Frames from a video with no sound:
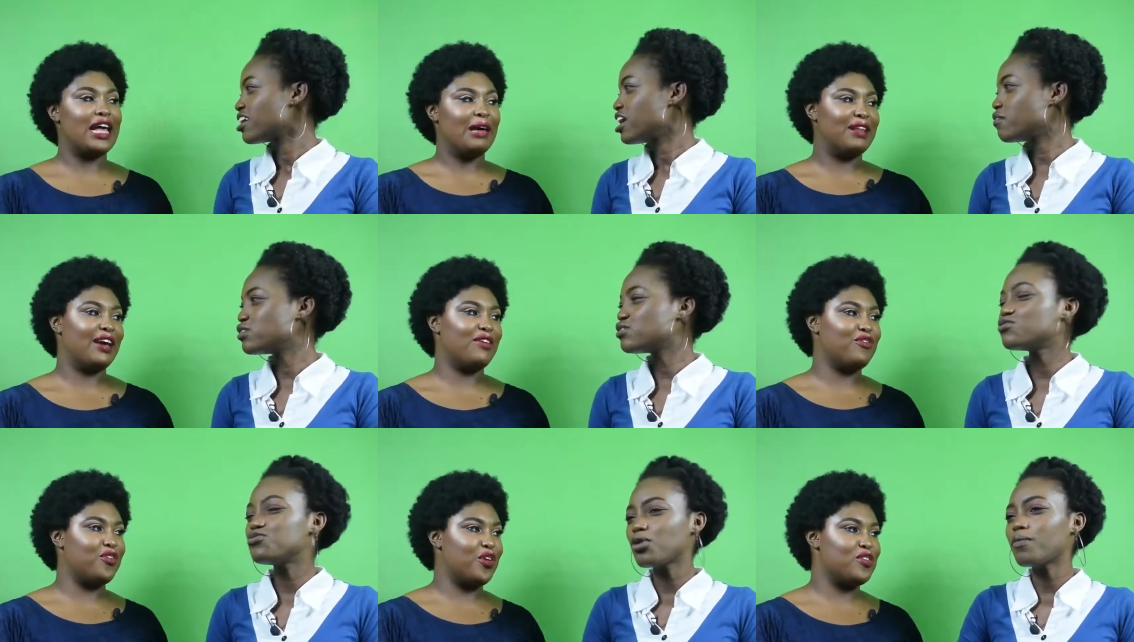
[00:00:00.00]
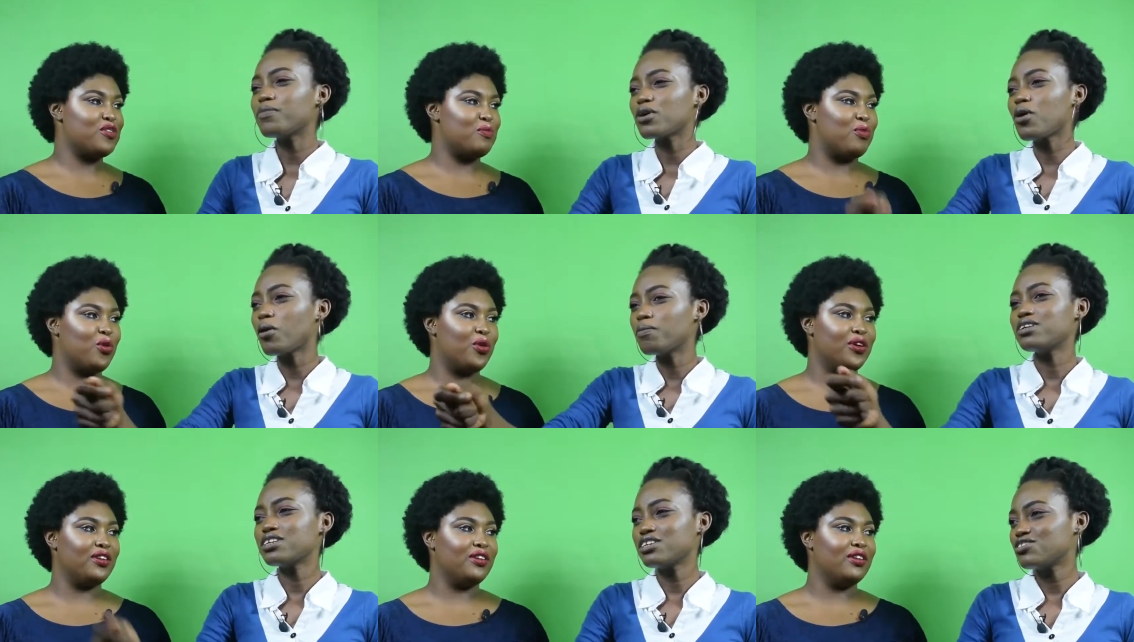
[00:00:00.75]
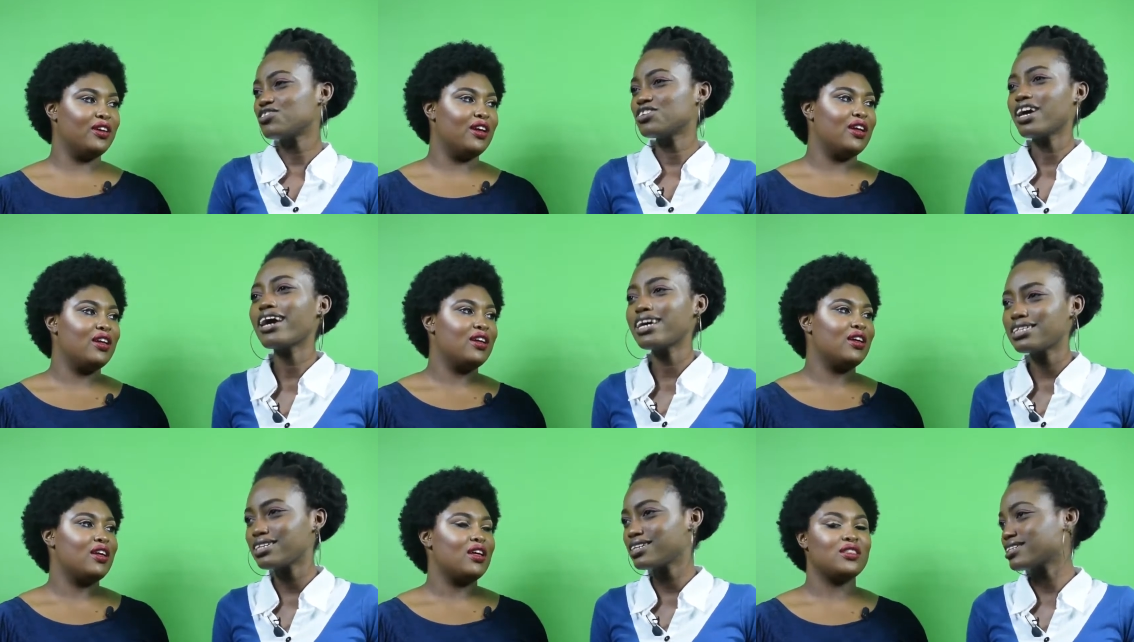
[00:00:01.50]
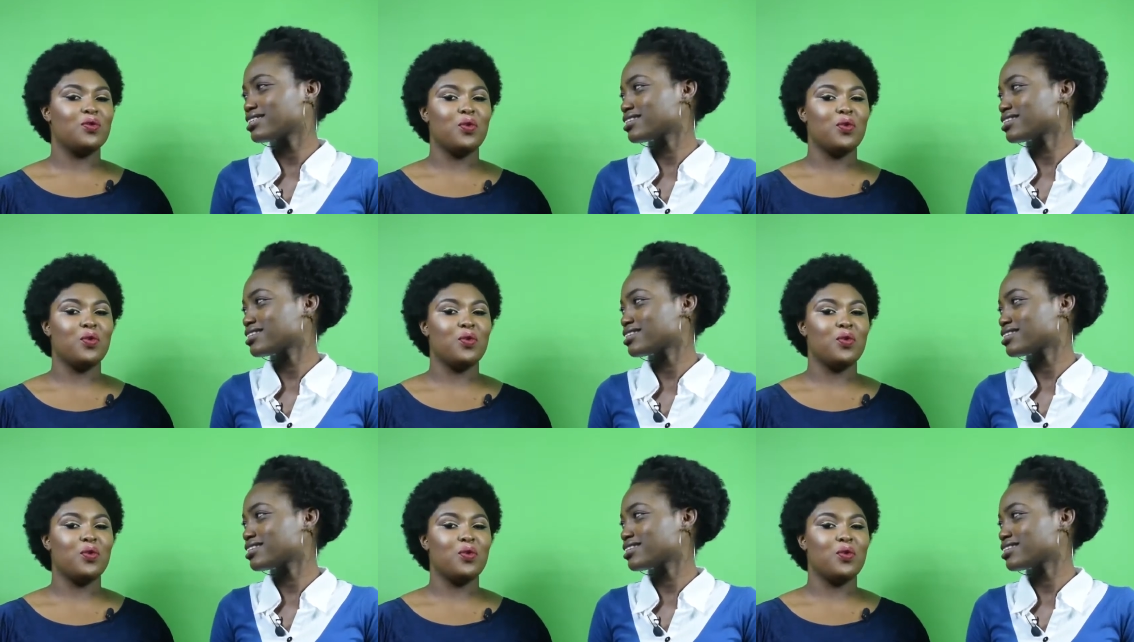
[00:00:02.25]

Speaker 1: Like to drop the cup in the kitchen, I hated it.